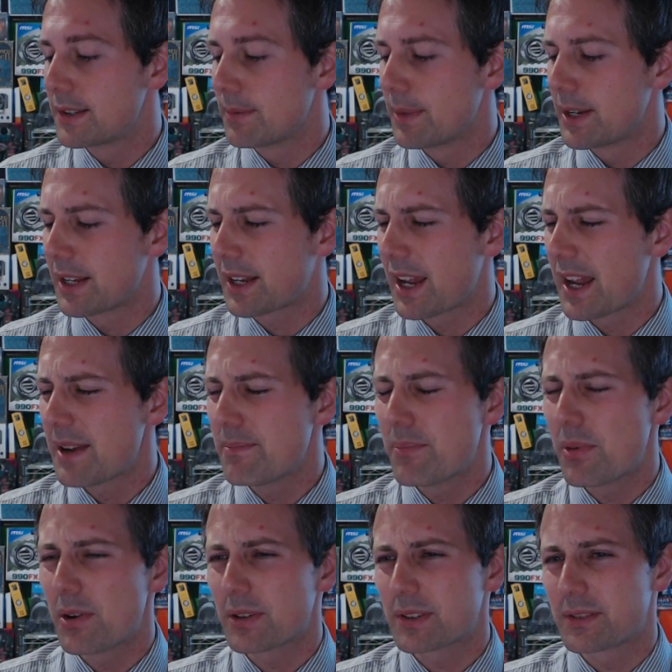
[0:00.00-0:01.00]
I mean, it came
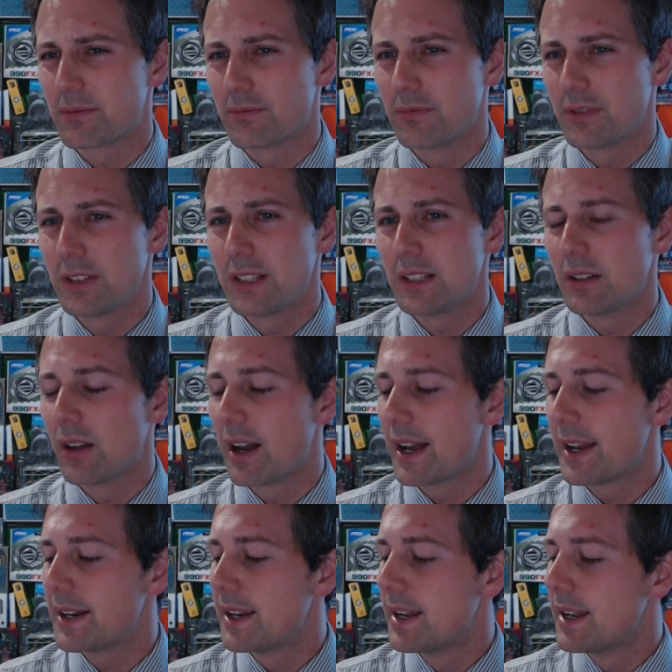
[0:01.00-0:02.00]
boxed really
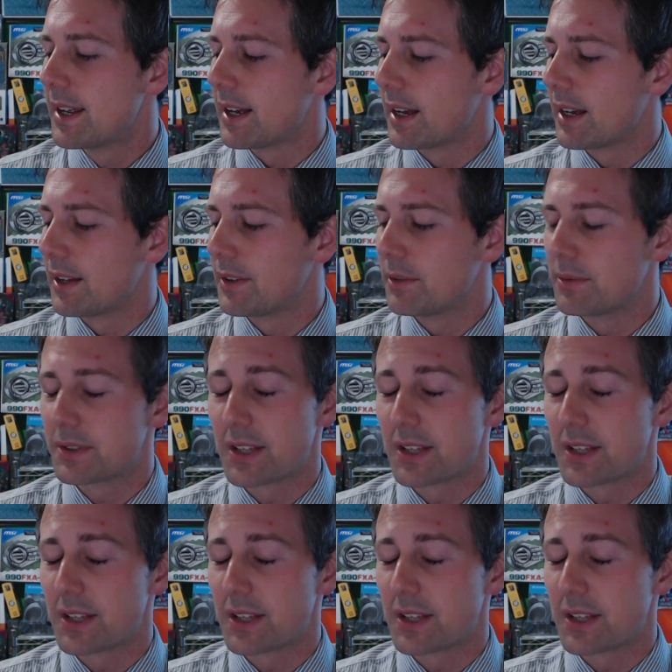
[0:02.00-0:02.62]
light. Uh, there was